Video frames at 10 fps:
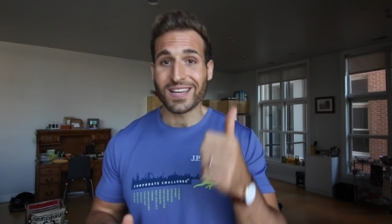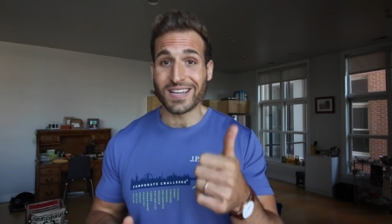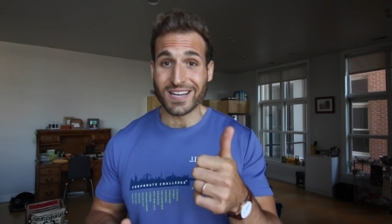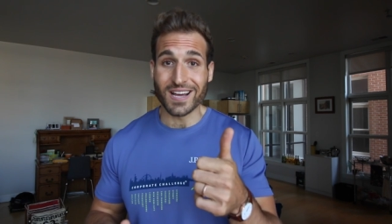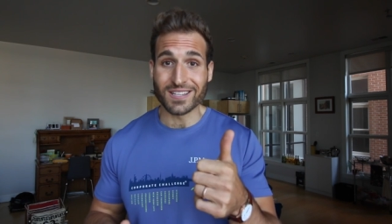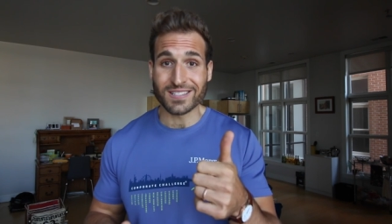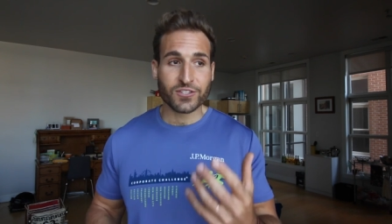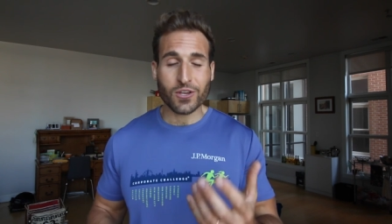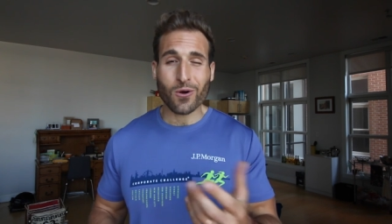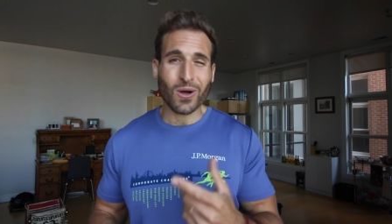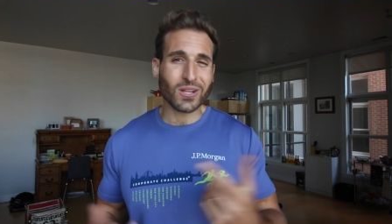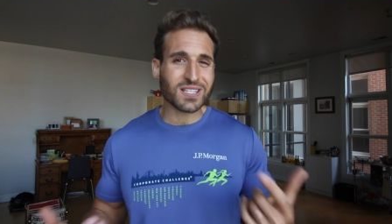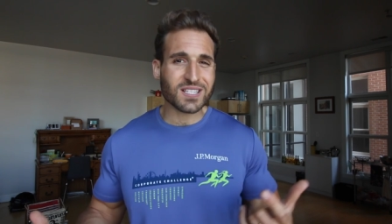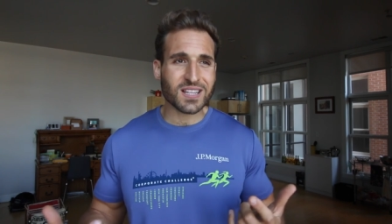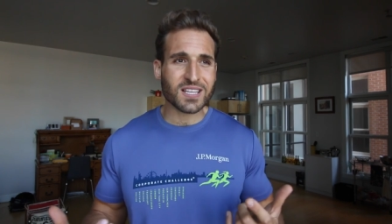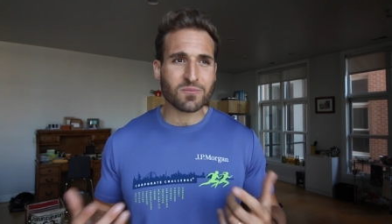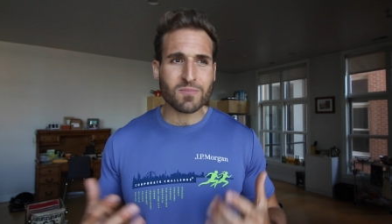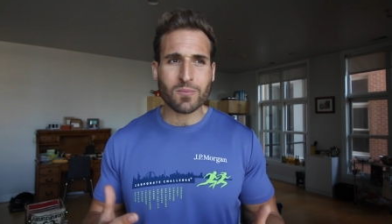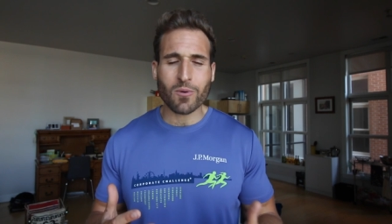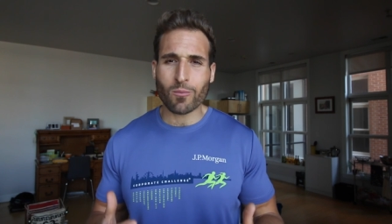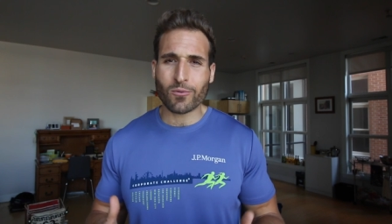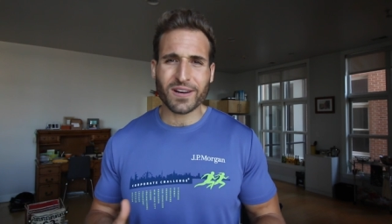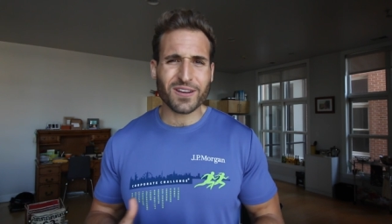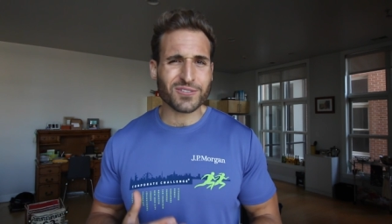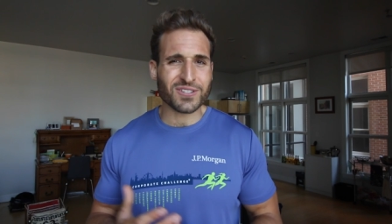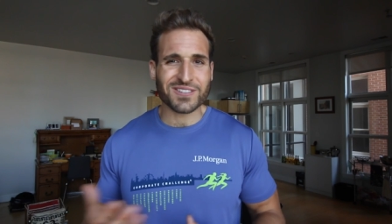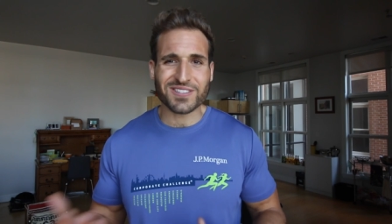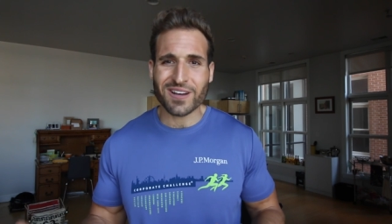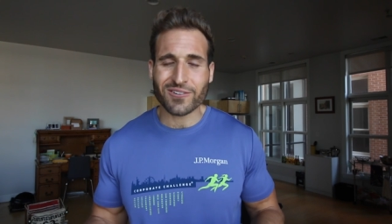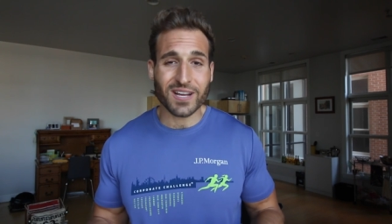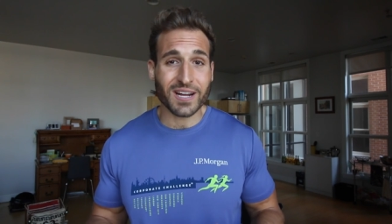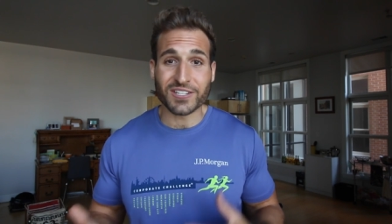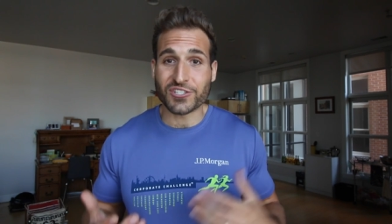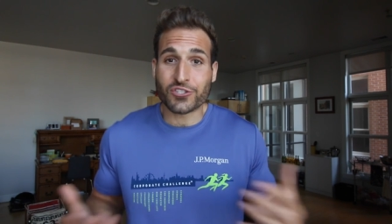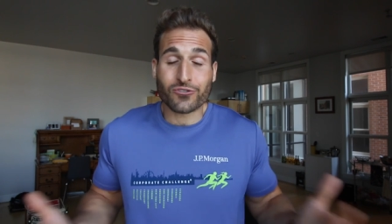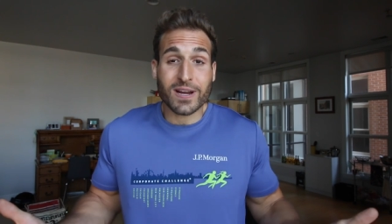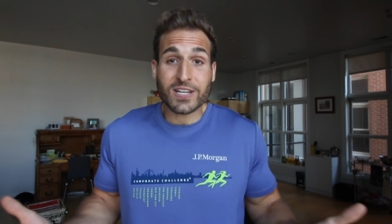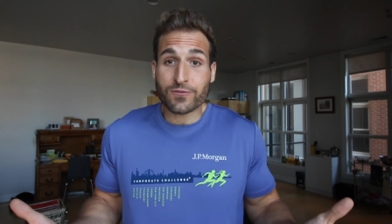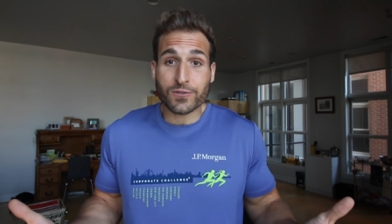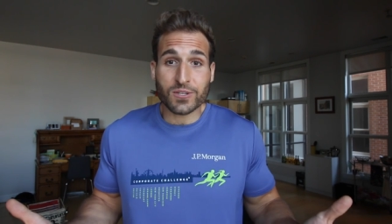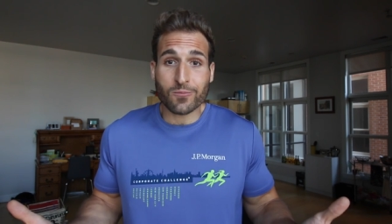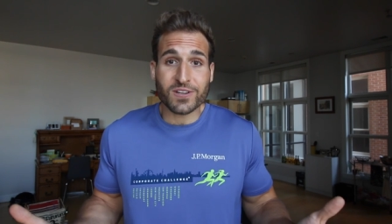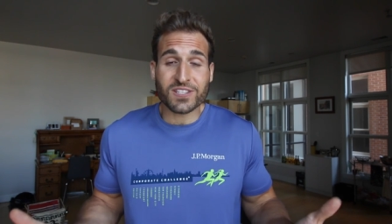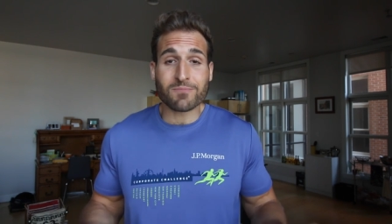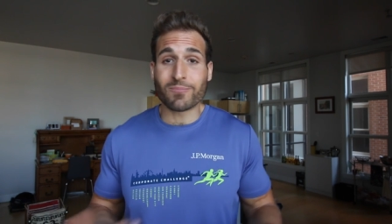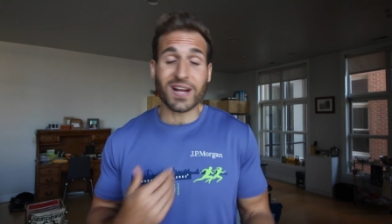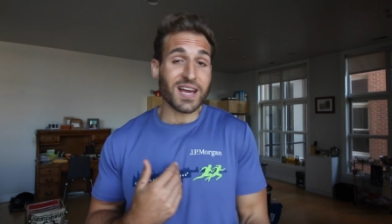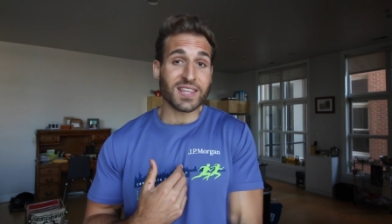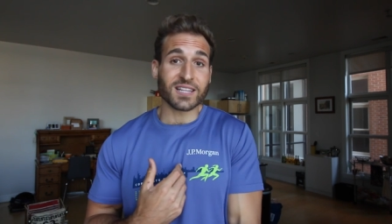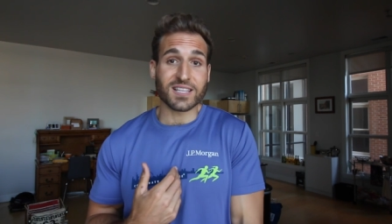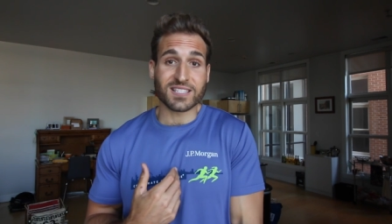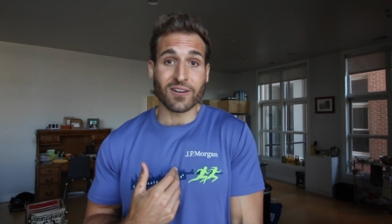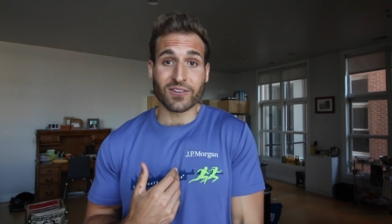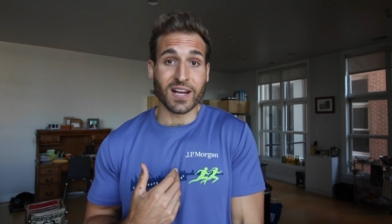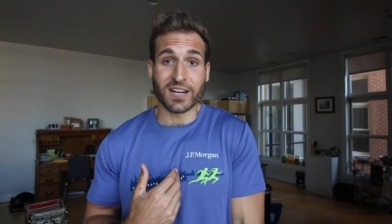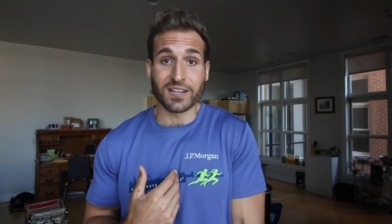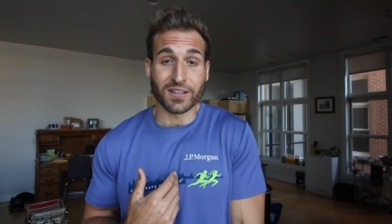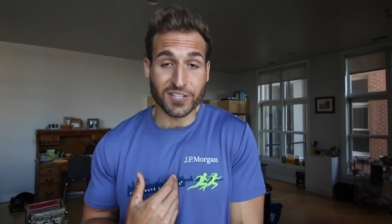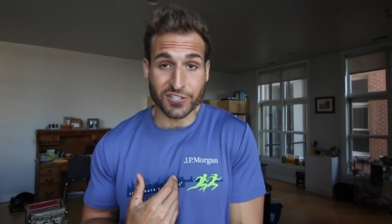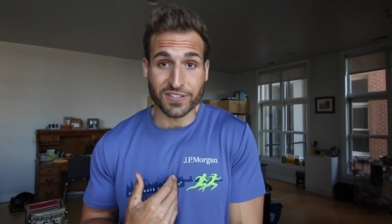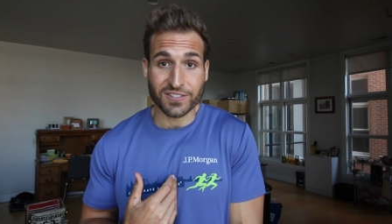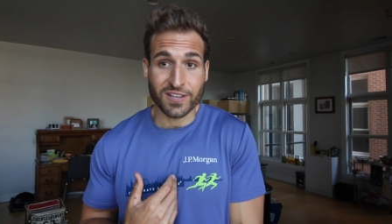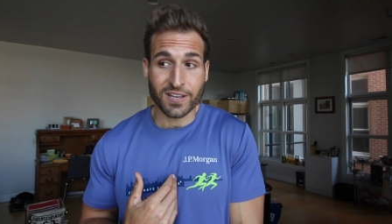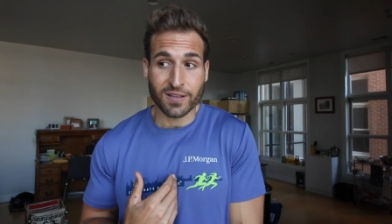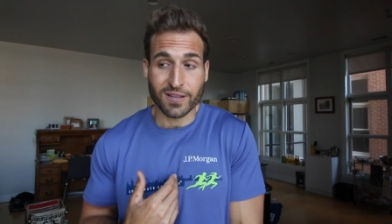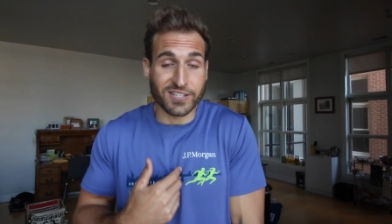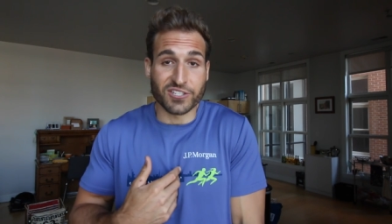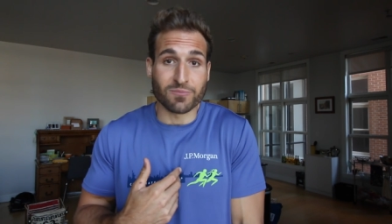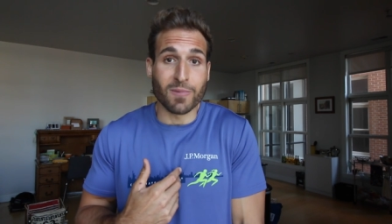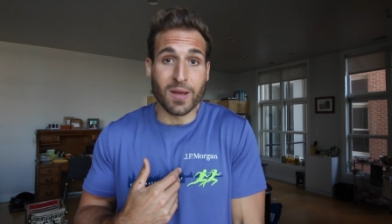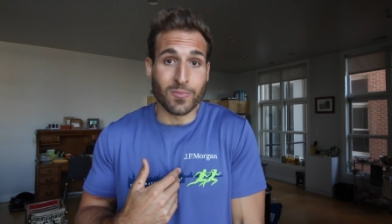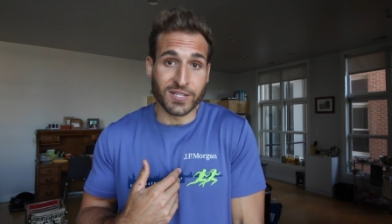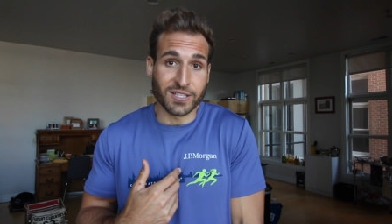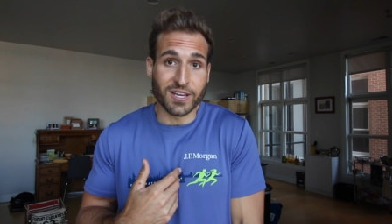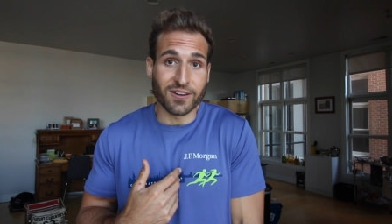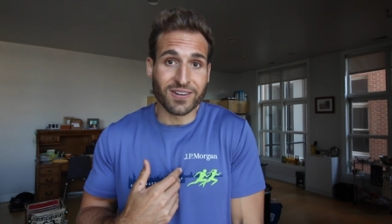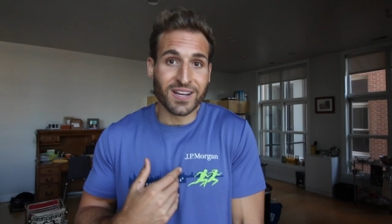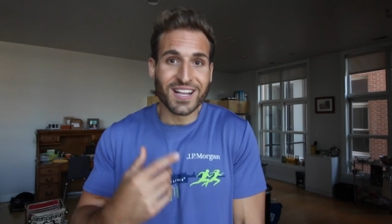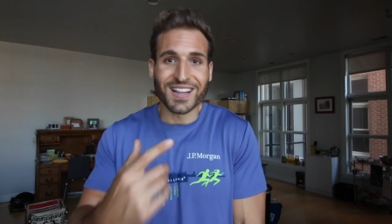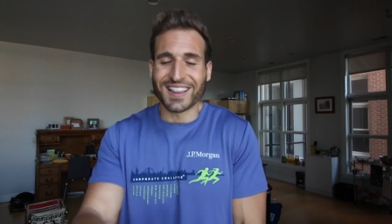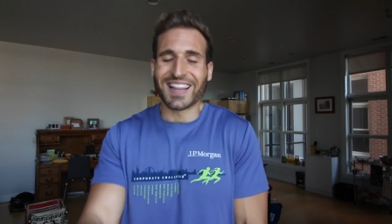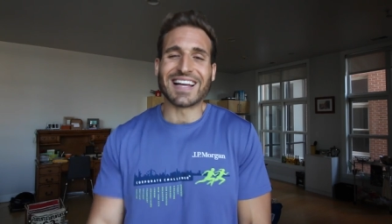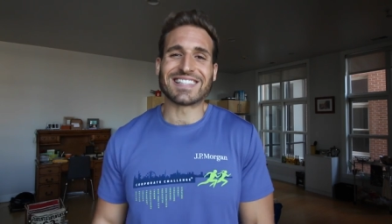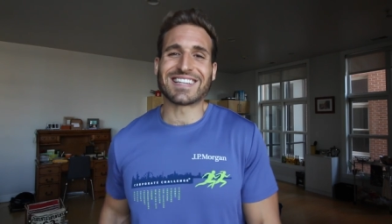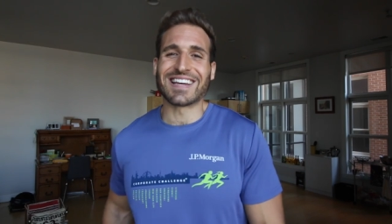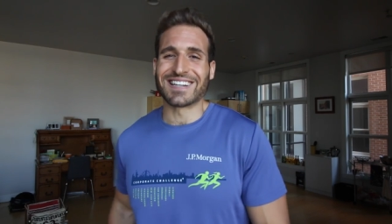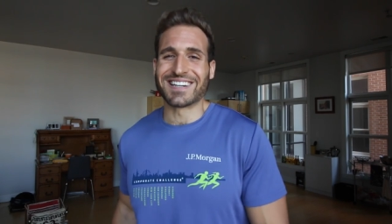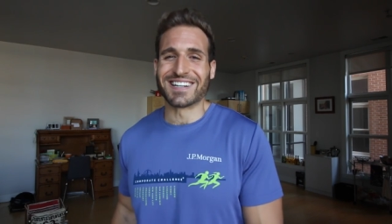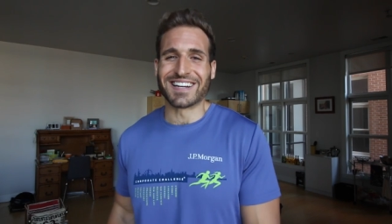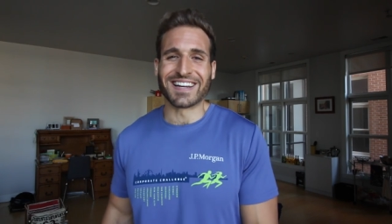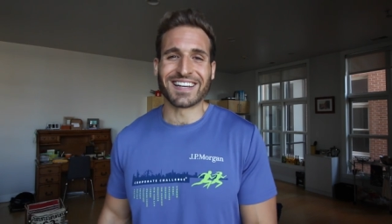it does. So Alyssa thinks meatball burritos sound kind of strange for some reason, but I think they sound kind of delicious. That's just my opinion though. Let's get cooking.